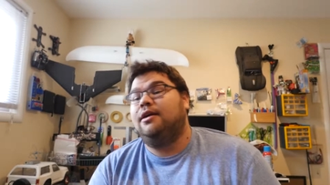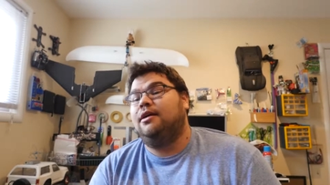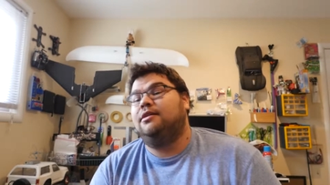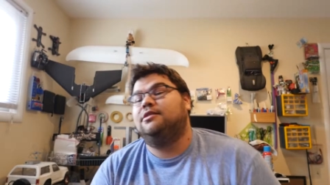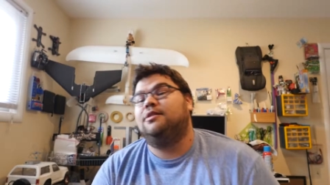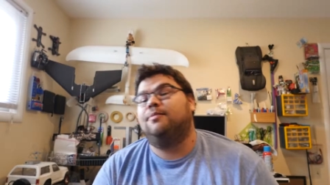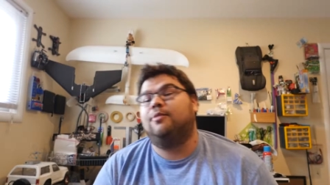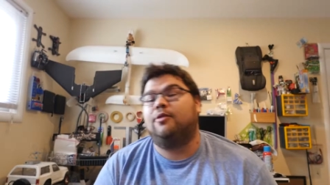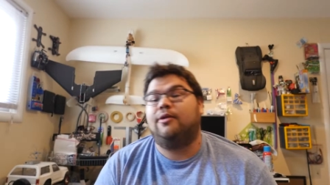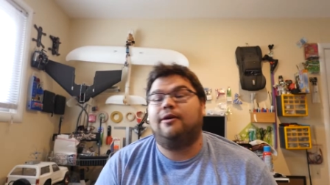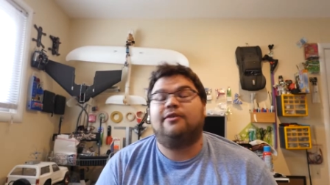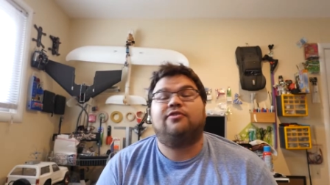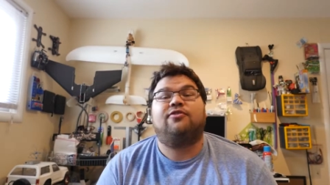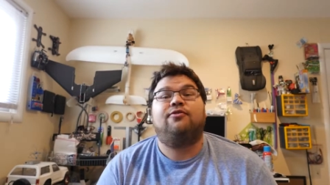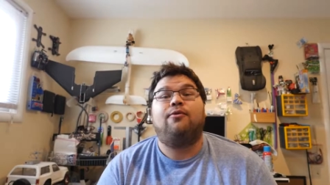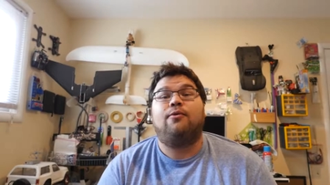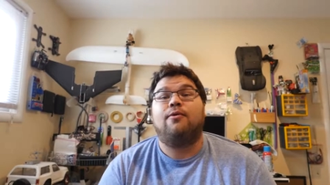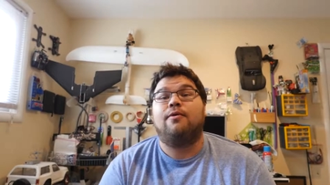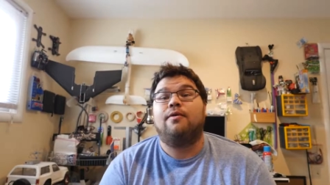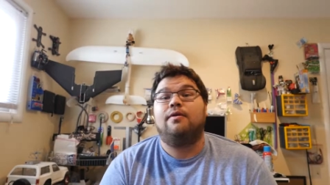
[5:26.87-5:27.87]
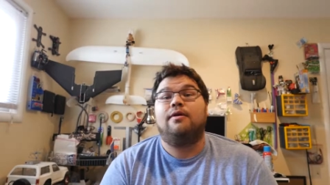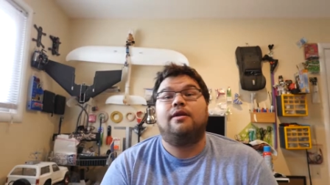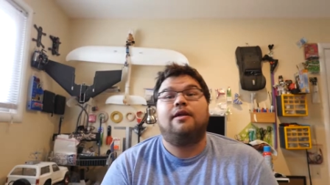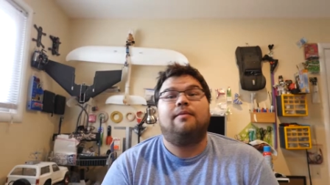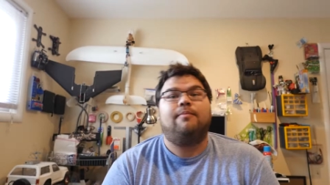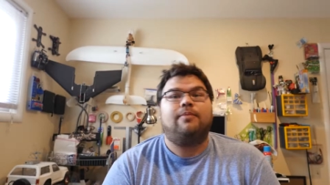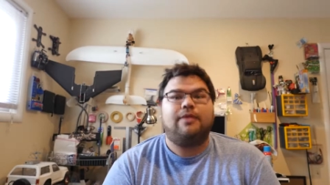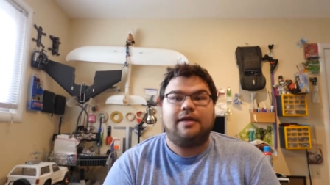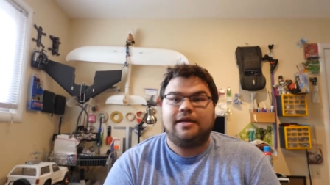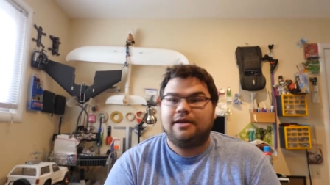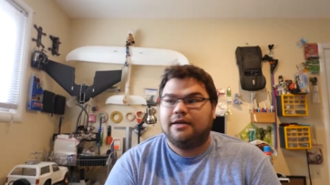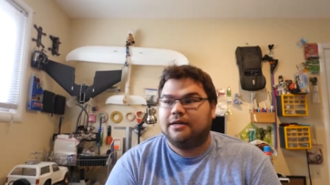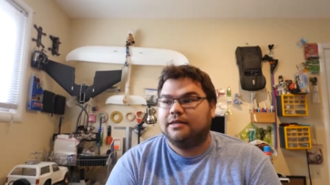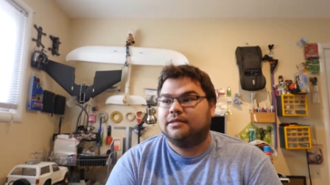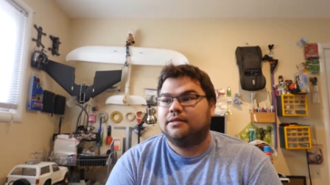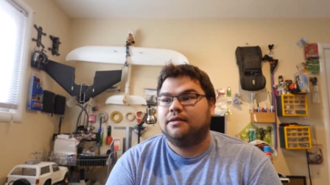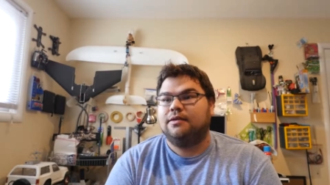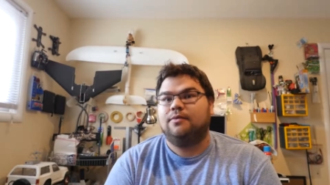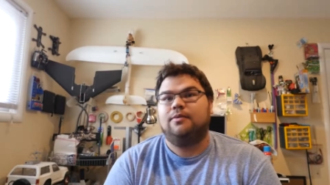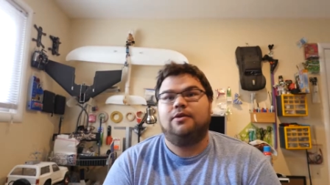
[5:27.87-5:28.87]
to progress forward and play
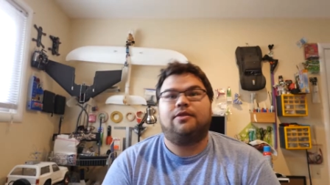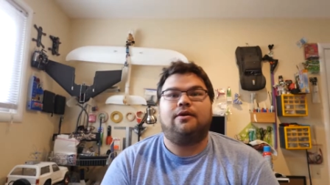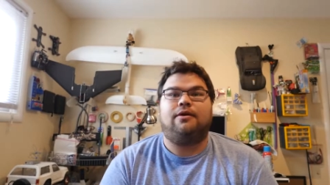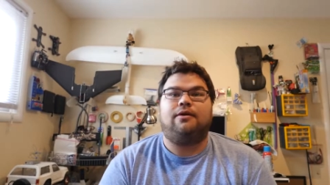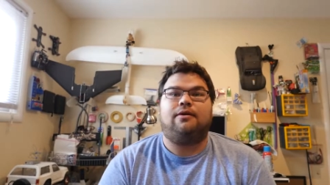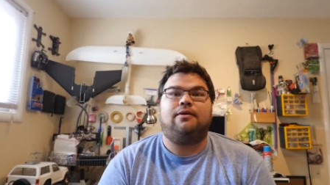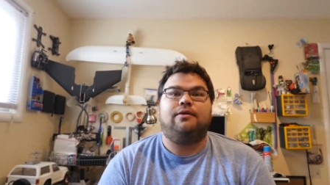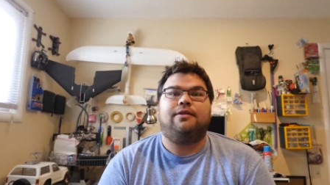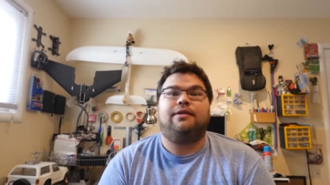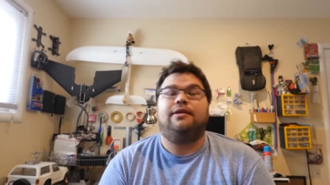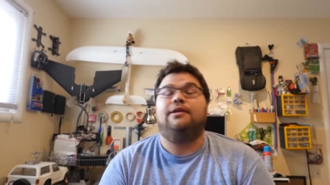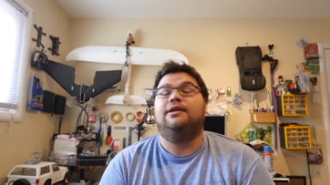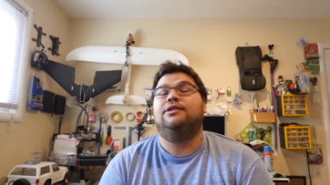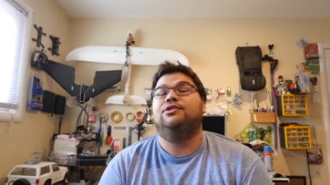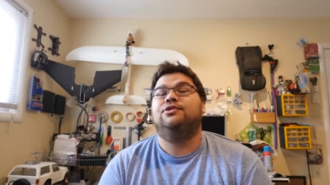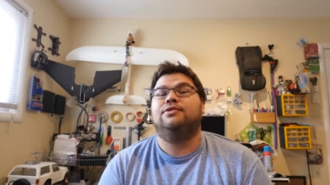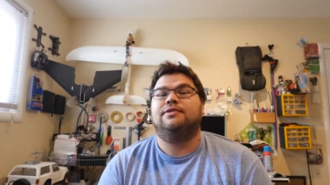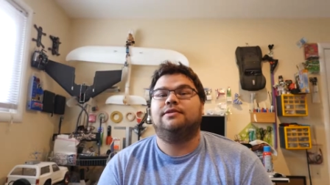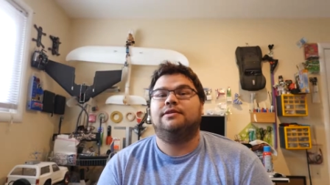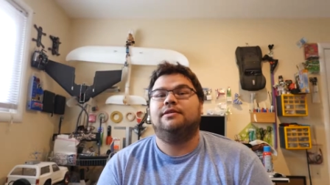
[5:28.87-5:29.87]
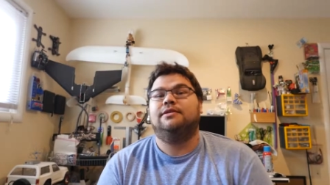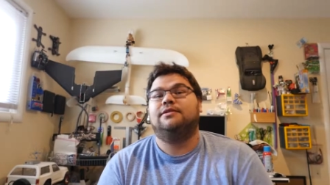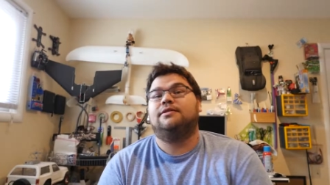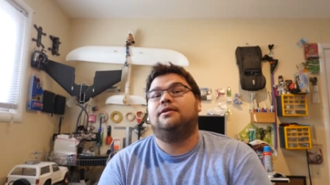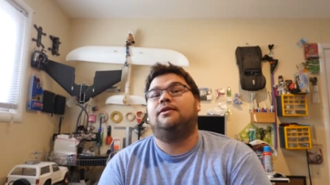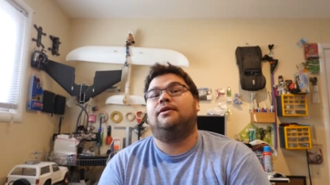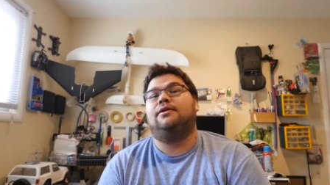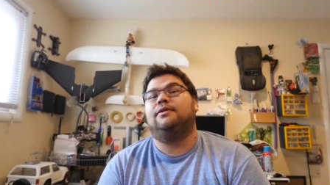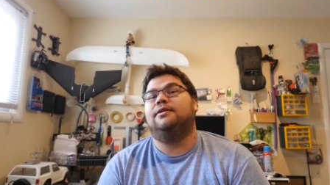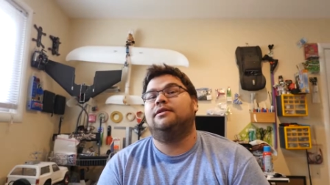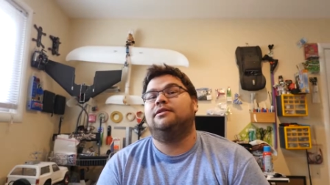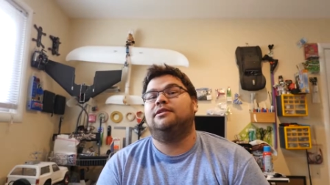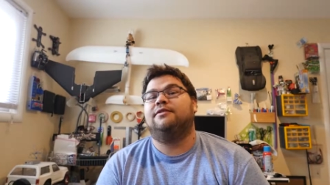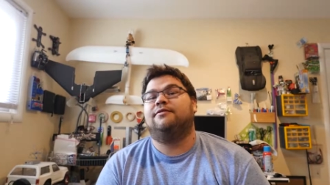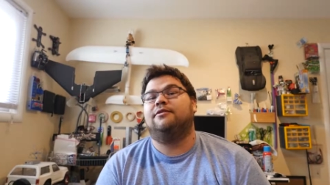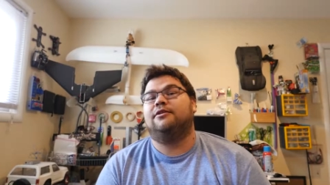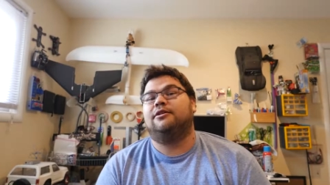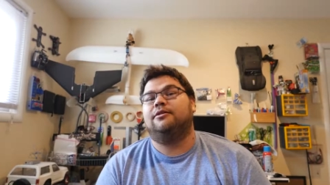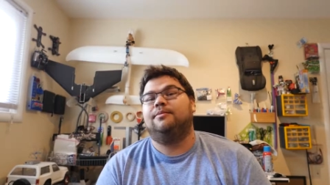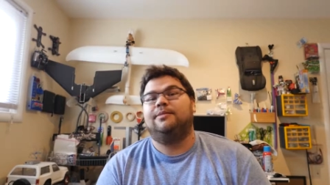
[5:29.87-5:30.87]
nicely with all the agencies, all the
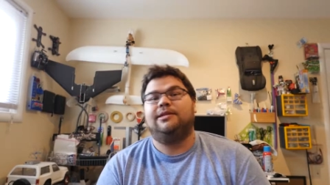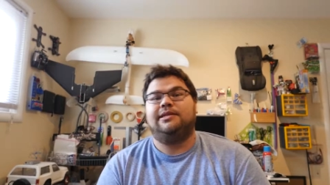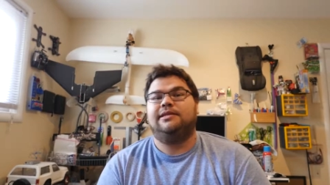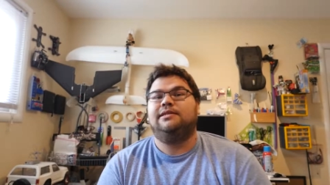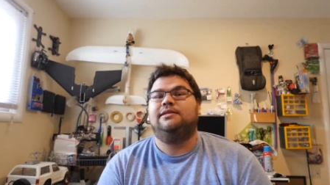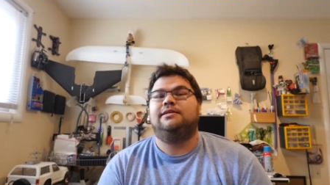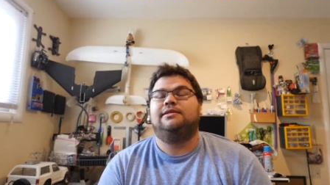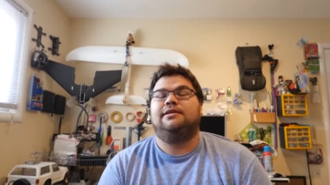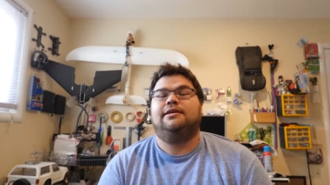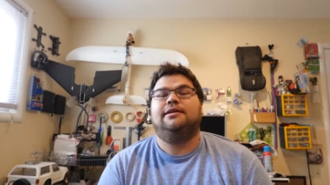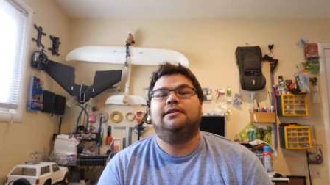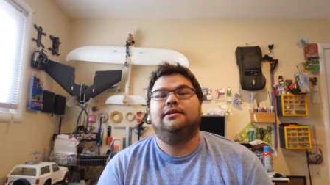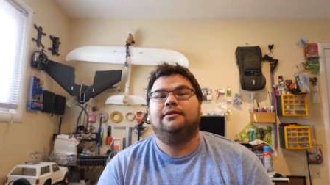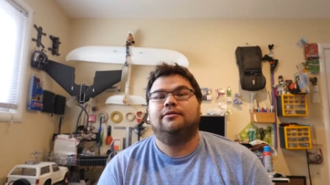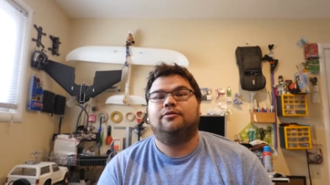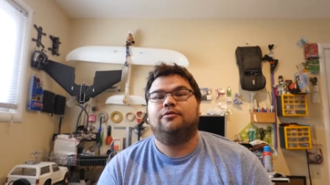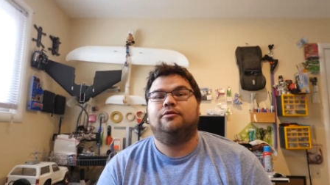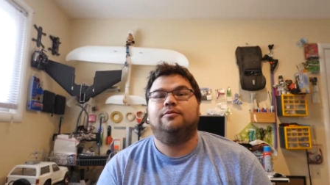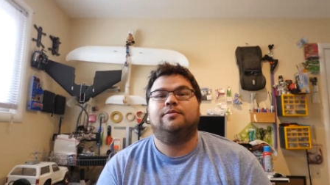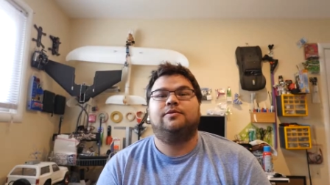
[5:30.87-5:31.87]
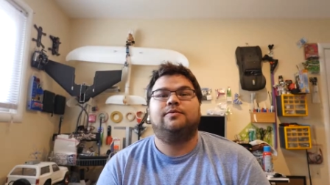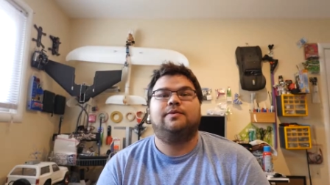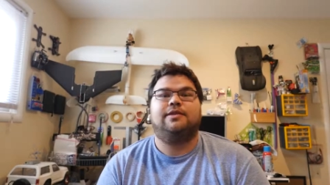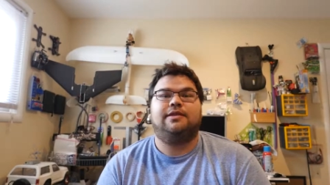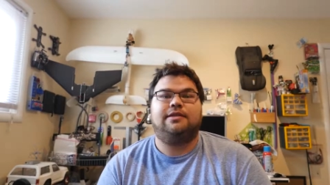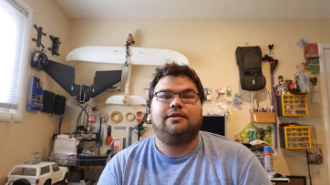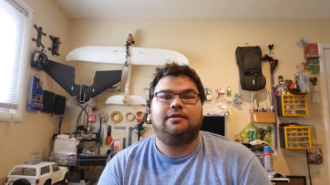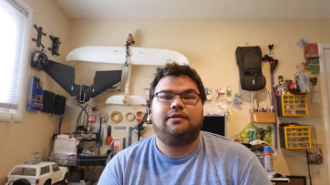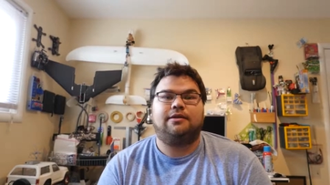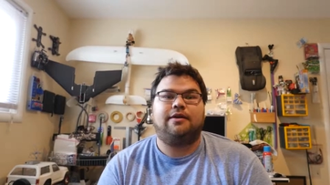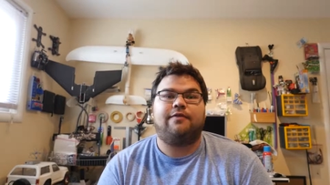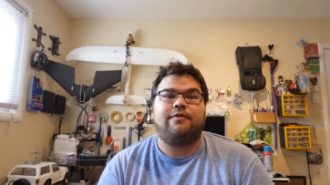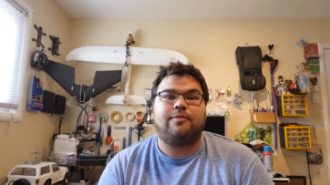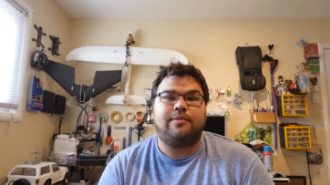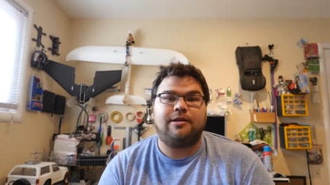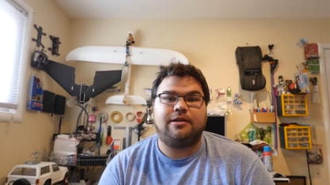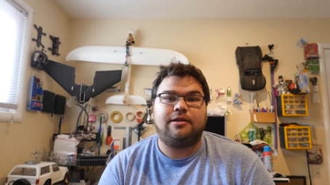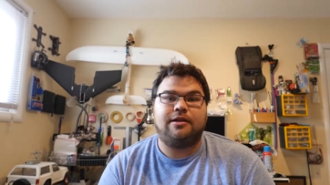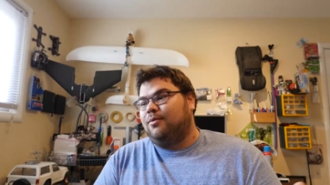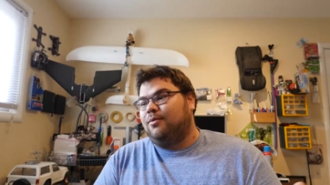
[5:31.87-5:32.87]
different committees and groups within the
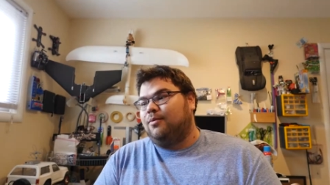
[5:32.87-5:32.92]
government.